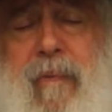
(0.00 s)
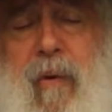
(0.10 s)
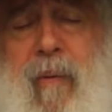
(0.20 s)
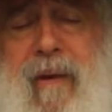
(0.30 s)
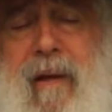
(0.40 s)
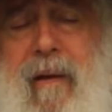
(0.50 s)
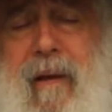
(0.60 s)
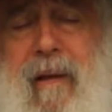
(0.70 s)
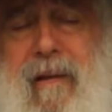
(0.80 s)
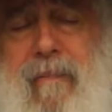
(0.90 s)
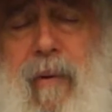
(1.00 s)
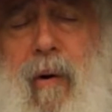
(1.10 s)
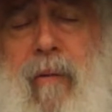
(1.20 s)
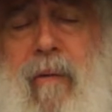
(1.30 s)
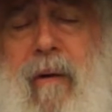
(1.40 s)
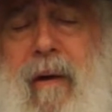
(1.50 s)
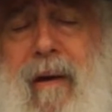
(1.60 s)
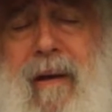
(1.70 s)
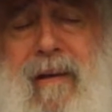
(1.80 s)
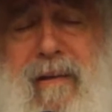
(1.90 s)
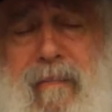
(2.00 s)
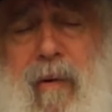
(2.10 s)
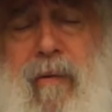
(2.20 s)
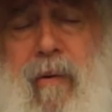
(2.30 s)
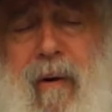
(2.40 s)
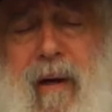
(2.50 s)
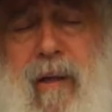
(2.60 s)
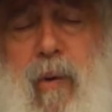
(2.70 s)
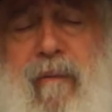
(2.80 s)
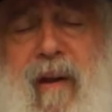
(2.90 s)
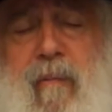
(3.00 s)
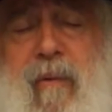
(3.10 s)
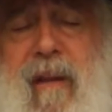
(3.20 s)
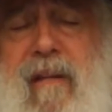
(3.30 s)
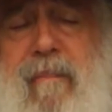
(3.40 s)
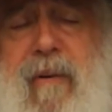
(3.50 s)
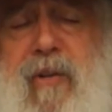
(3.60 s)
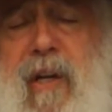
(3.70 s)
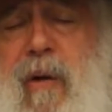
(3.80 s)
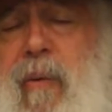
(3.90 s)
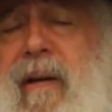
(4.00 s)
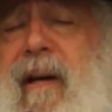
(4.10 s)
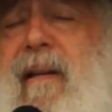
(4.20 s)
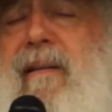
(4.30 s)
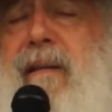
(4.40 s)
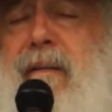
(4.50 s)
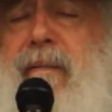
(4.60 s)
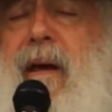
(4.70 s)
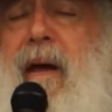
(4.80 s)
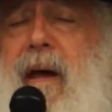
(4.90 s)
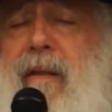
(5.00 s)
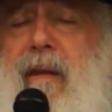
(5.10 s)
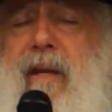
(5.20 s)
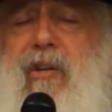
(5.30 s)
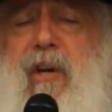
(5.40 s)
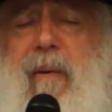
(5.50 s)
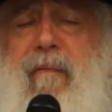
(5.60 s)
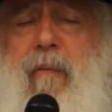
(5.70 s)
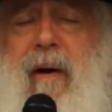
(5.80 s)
when he is born already with emunah, especially when he receives the neshama from